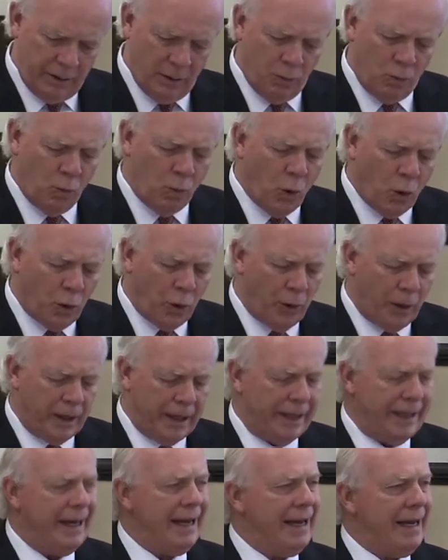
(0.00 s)
the
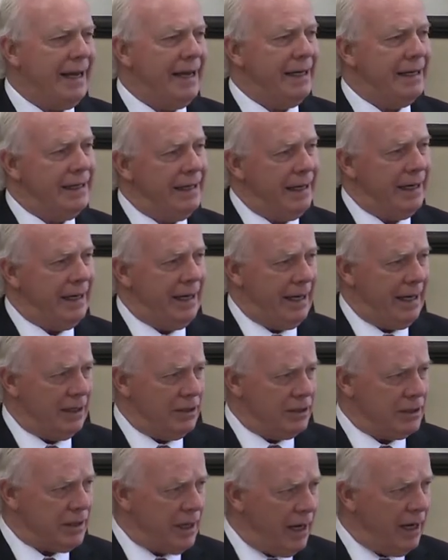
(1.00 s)
worry and
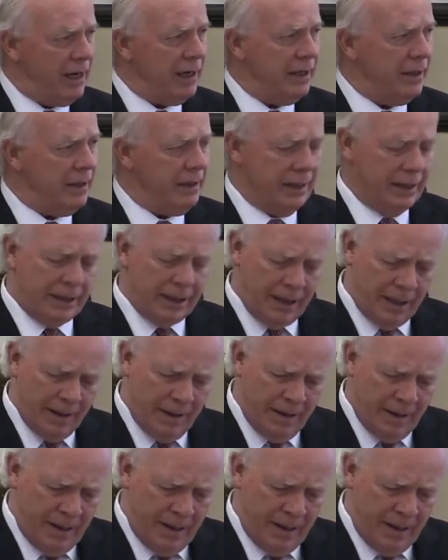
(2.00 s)
anxiety